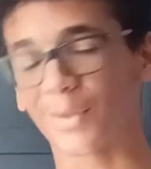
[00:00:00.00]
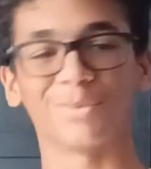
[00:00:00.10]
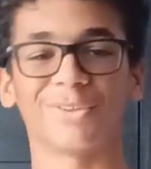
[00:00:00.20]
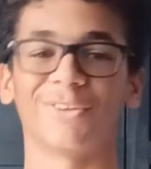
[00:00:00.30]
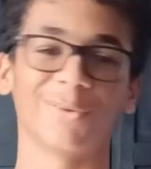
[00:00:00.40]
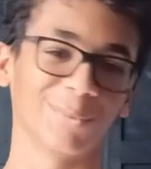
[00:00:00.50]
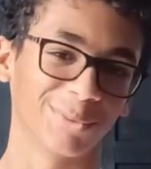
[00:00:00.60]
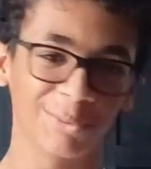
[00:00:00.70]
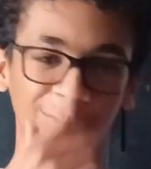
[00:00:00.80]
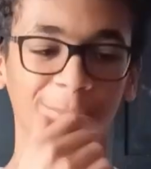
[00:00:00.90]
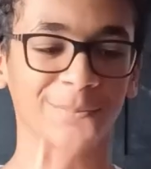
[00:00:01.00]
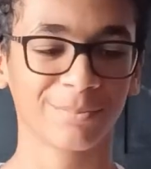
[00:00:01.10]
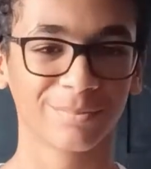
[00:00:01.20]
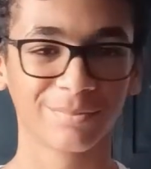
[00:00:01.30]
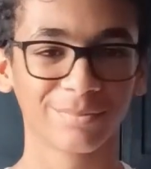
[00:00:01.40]
I'm sorry, that wasn't cool.
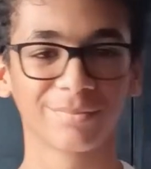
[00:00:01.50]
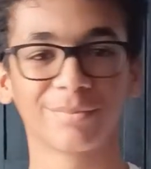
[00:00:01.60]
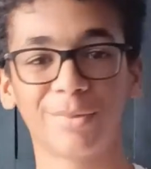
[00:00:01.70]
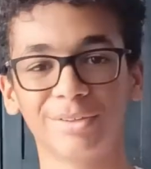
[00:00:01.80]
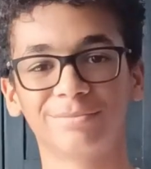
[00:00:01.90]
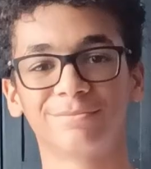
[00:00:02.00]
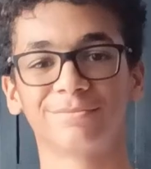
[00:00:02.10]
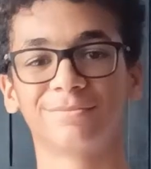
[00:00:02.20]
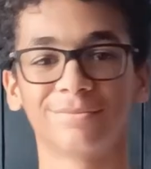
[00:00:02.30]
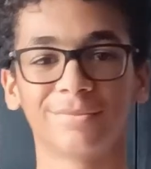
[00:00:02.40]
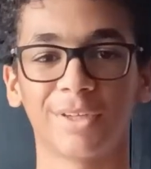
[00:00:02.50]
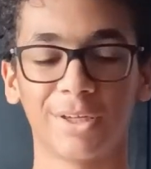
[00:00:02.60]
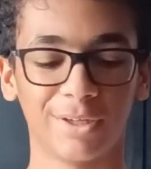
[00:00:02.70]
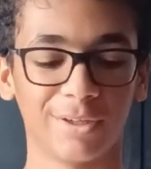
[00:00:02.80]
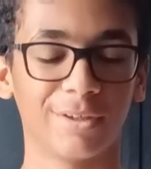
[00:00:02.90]
But
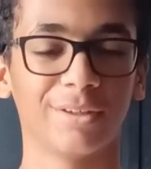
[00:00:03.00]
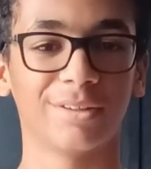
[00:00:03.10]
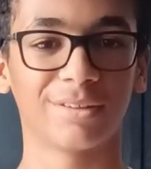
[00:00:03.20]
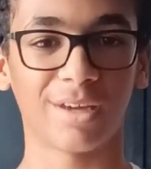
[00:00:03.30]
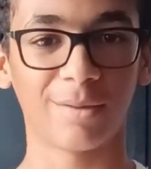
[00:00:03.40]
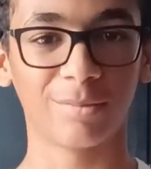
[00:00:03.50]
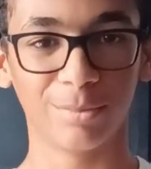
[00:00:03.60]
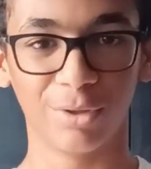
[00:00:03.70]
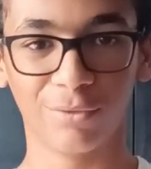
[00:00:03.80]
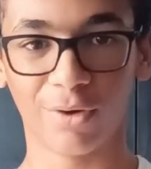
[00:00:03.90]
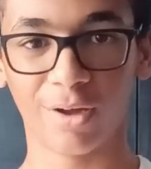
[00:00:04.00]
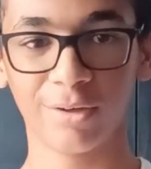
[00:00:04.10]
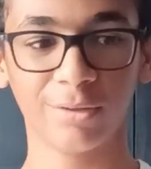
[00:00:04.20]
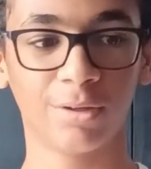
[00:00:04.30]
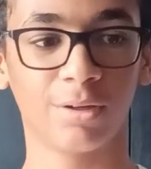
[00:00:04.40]
it's time to move on.